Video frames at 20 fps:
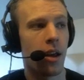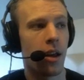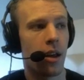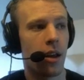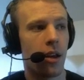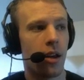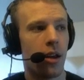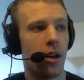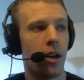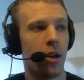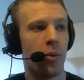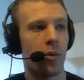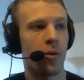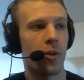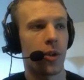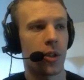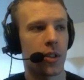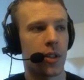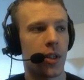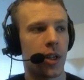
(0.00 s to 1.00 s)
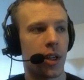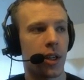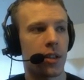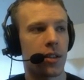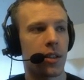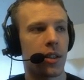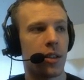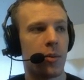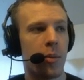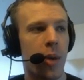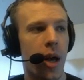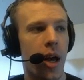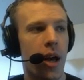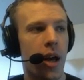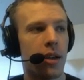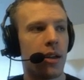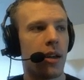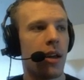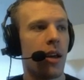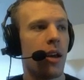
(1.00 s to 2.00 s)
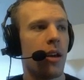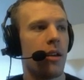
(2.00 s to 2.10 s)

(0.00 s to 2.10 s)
for 6 is bad.